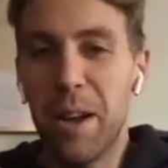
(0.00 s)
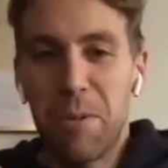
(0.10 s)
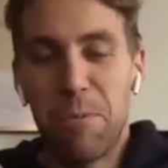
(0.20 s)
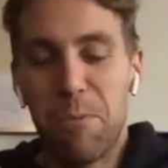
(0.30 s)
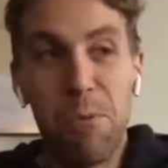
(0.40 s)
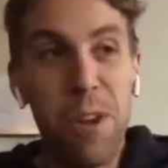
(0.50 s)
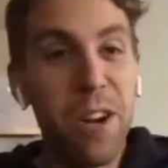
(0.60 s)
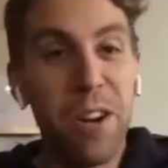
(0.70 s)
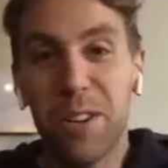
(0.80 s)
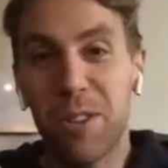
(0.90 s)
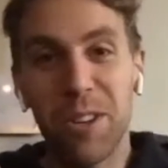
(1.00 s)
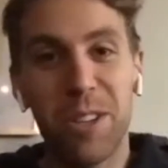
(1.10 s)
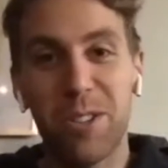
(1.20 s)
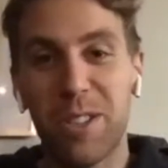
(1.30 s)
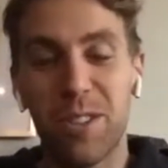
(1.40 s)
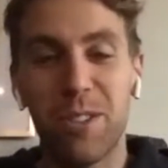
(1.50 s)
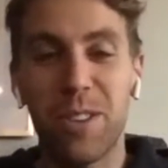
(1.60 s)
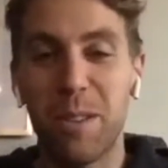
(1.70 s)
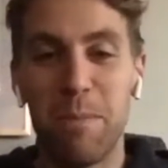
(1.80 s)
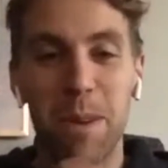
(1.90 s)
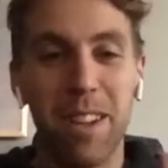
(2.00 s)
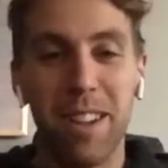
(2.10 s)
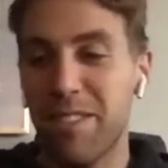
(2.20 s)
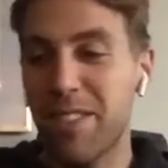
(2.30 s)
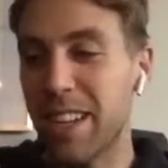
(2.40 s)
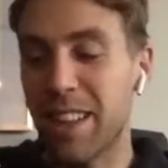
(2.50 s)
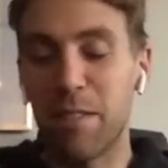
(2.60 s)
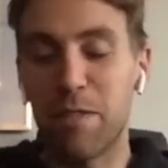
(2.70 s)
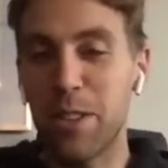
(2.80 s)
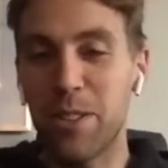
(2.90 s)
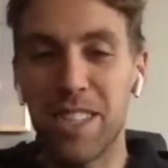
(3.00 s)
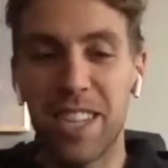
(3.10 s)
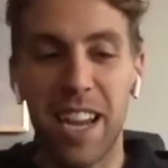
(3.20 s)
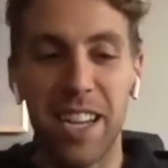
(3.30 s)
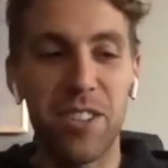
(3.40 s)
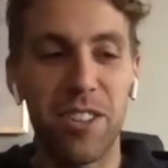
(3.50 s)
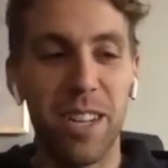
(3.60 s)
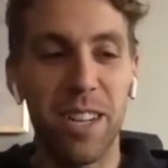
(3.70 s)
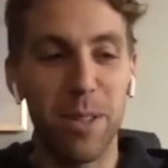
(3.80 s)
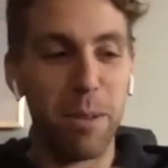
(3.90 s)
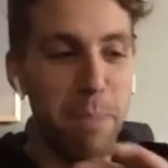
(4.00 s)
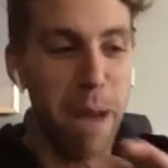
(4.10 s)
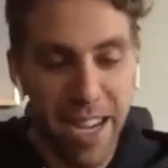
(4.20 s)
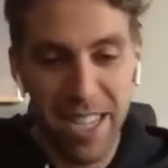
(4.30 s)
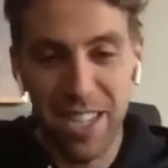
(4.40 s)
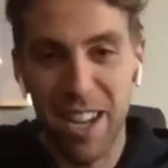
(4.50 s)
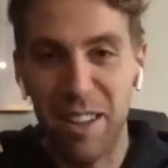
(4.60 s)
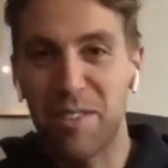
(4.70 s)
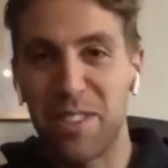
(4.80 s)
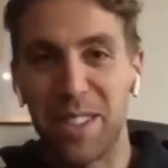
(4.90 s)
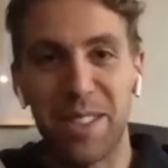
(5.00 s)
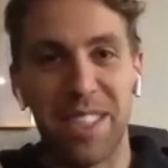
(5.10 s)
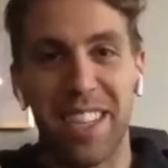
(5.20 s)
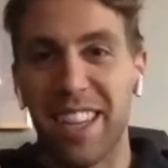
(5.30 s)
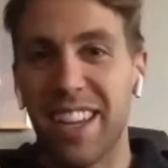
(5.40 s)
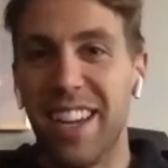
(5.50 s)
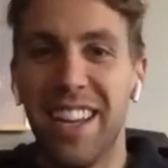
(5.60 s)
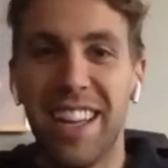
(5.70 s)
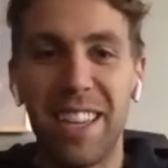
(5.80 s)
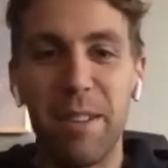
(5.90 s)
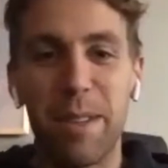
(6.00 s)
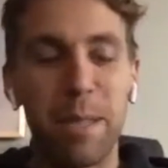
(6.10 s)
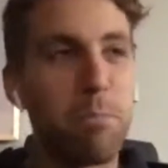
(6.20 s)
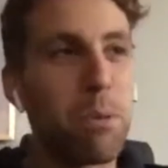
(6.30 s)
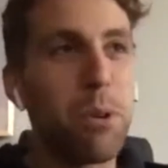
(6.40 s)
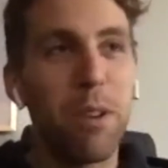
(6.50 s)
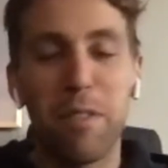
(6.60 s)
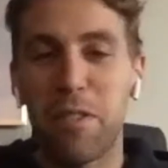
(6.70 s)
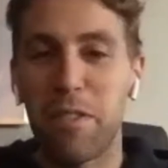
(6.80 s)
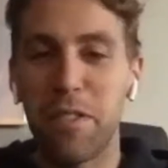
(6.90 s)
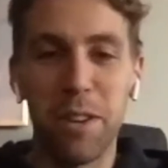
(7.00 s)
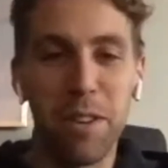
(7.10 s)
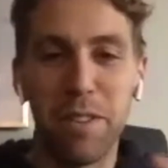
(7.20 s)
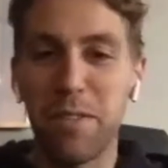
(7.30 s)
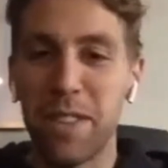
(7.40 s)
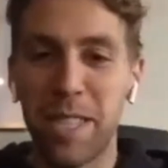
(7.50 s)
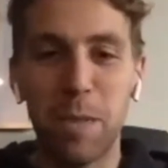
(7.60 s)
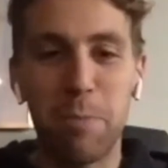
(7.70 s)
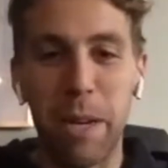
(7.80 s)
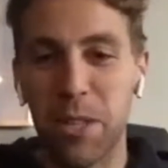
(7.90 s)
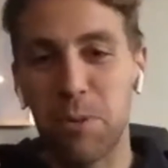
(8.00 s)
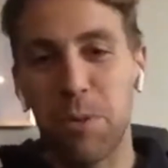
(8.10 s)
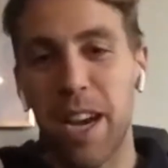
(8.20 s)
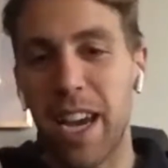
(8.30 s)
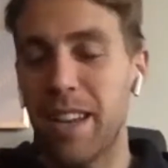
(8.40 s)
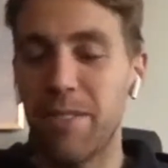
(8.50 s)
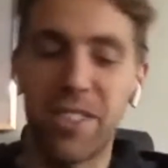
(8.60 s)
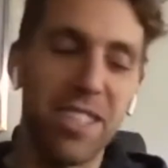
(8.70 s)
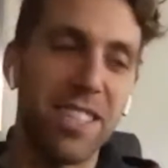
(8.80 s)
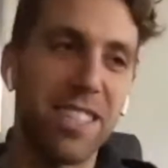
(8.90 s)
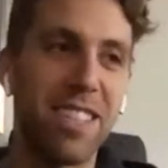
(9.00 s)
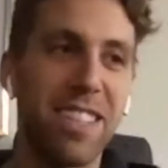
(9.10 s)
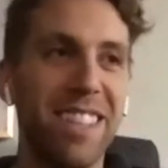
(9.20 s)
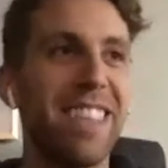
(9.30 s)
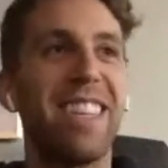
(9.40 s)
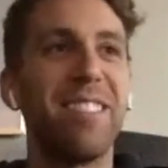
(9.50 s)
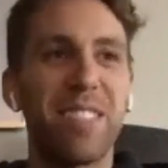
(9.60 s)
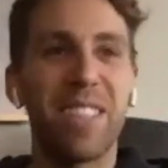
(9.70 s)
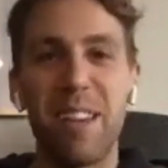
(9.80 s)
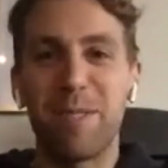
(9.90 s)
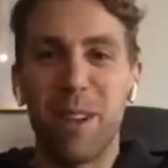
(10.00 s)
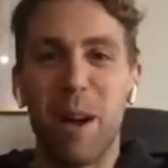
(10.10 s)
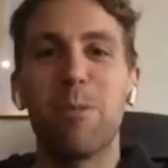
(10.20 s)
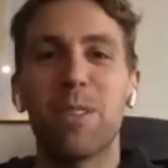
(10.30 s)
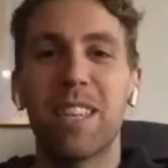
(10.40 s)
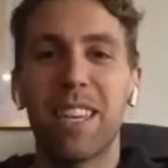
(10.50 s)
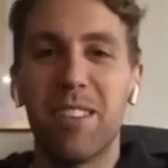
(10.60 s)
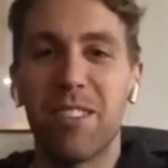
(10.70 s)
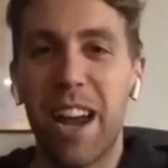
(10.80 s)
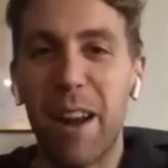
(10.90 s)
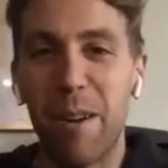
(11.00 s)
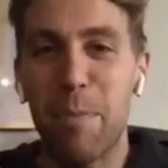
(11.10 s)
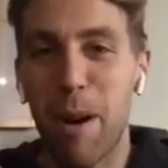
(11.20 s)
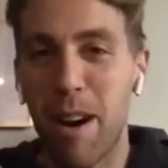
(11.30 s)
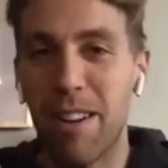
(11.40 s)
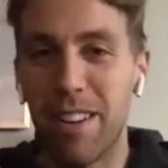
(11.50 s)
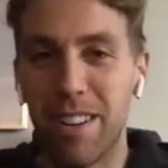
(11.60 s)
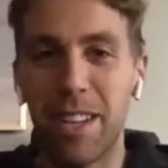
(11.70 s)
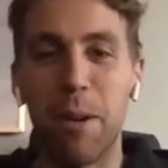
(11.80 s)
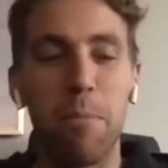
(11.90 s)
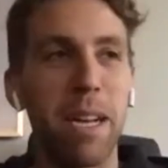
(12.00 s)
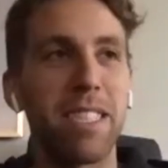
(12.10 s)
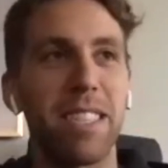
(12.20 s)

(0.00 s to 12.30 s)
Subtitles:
weird grocery store in the middle of the frozen tundra, and it was on a back shelf, and it was you had to brew it, this special way. It was just, it was almost like you're Harry Potter, mixing